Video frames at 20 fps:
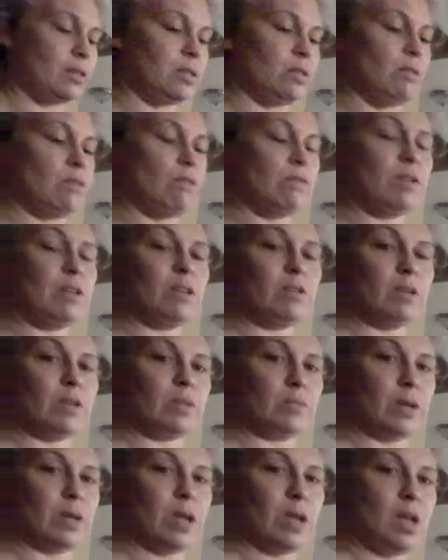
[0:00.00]
So what we do is
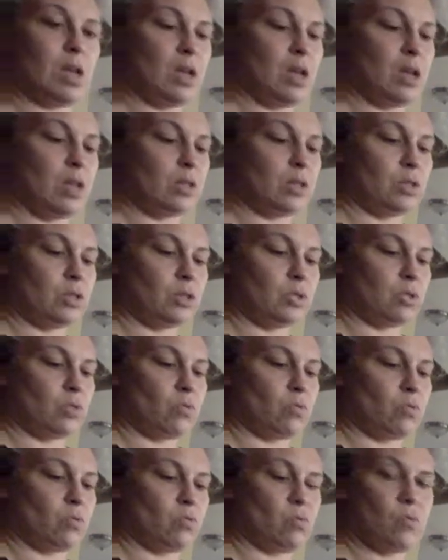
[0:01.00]
we
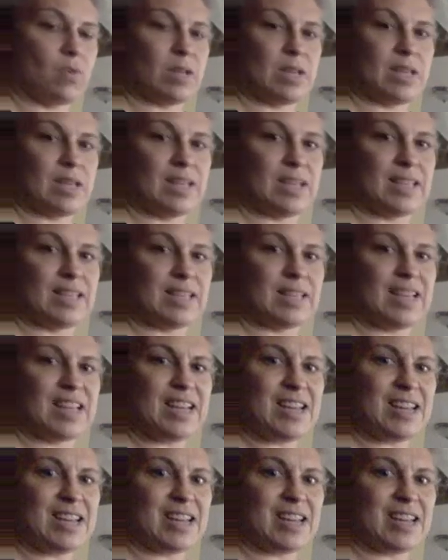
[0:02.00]
squeeze it.